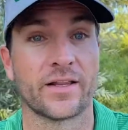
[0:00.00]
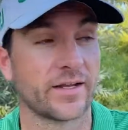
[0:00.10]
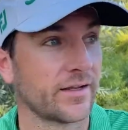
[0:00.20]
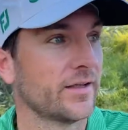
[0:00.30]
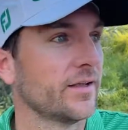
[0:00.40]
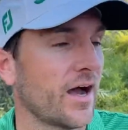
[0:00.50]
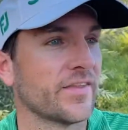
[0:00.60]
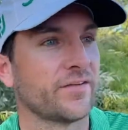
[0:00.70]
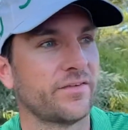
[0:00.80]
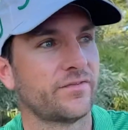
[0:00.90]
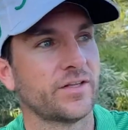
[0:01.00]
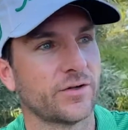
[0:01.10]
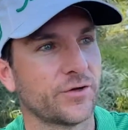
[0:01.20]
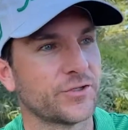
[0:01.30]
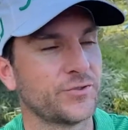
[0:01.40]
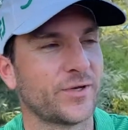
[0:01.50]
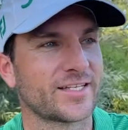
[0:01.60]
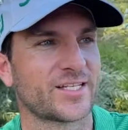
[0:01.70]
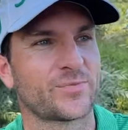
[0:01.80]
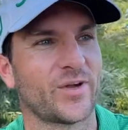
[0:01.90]
Like on that 15th hole, the two
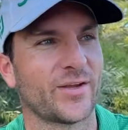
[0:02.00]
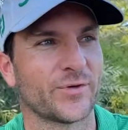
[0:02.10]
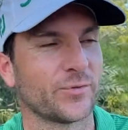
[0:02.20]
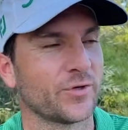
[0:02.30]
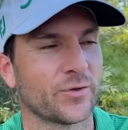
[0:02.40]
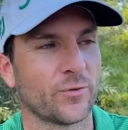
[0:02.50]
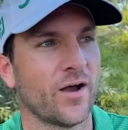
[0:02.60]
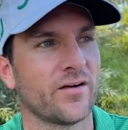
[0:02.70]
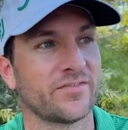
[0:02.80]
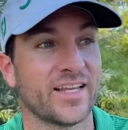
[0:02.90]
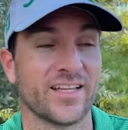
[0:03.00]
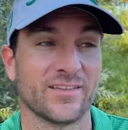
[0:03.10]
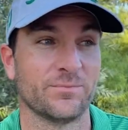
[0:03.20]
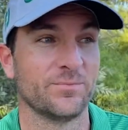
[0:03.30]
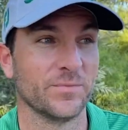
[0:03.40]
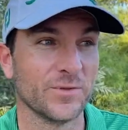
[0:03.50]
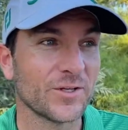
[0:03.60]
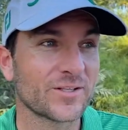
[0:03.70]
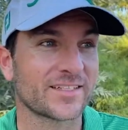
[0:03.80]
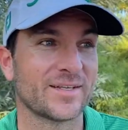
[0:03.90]
guys I was playing with were in the rough, and they
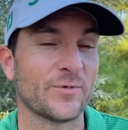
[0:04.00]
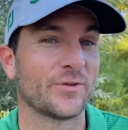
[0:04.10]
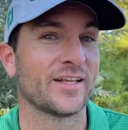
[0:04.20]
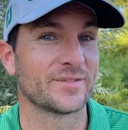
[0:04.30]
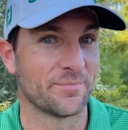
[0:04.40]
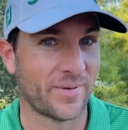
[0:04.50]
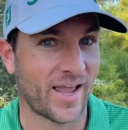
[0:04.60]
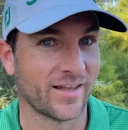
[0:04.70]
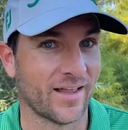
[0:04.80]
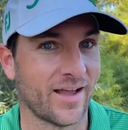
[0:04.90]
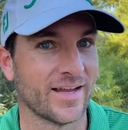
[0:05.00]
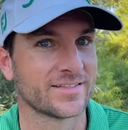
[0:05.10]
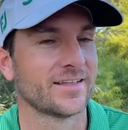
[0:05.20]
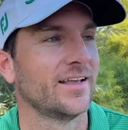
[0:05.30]
looked like they both had some bad lies.